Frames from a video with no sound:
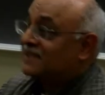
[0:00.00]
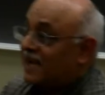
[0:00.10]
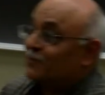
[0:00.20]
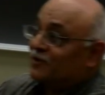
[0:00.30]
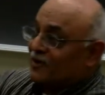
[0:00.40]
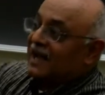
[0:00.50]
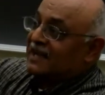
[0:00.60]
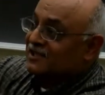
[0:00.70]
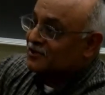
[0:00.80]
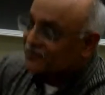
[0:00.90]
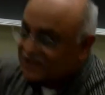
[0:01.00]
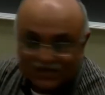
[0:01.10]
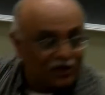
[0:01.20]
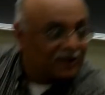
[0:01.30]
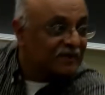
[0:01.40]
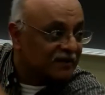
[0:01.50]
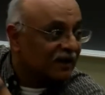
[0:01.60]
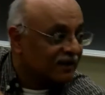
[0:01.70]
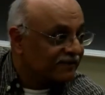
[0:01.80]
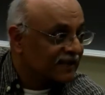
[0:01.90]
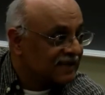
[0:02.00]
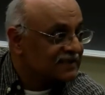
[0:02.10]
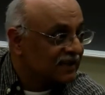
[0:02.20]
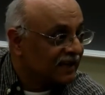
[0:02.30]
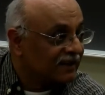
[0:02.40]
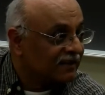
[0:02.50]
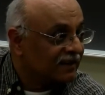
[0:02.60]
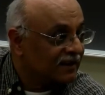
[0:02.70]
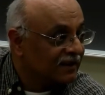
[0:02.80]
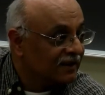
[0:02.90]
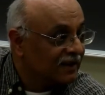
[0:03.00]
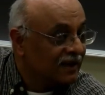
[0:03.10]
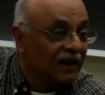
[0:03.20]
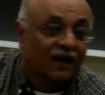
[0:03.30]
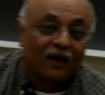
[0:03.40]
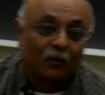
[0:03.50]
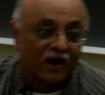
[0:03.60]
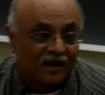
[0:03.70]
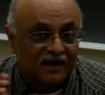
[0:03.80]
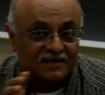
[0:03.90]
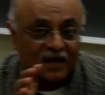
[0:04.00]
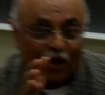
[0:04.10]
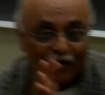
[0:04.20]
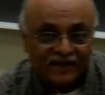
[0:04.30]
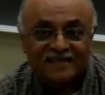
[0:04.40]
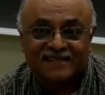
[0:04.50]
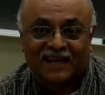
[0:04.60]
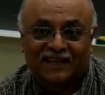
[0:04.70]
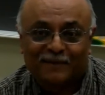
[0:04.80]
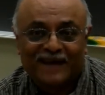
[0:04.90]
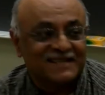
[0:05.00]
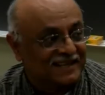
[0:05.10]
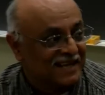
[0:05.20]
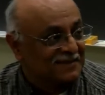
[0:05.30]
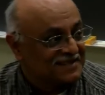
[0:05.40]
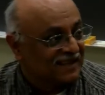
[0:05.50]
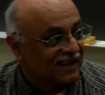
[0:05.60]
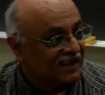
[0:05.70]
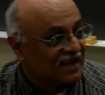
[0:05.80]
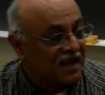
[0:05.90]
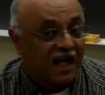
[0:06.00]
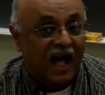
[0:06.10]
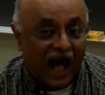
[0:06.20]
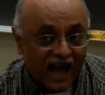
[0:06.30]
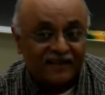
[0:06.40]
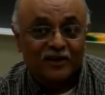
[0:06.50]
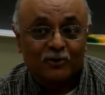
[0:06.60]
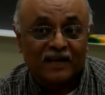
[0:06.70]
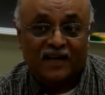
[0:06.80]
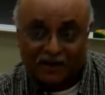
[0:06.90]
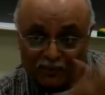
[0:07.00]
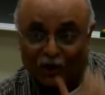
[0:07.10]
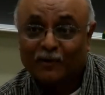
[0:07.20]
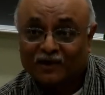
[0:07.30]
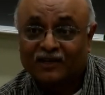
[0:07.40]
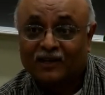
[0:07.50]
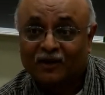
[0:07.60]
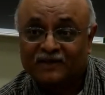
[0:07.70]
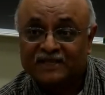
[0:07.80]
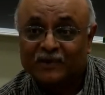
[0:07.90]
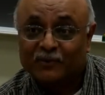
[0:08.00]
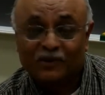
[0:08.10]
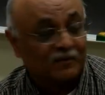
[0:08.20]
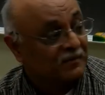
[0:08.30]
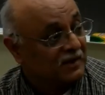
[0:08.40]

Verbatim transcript: side will rise because you've just shot up the demand for that side. Okay? Whereas on this side, the basic labor side, either you'll get unemployment of these people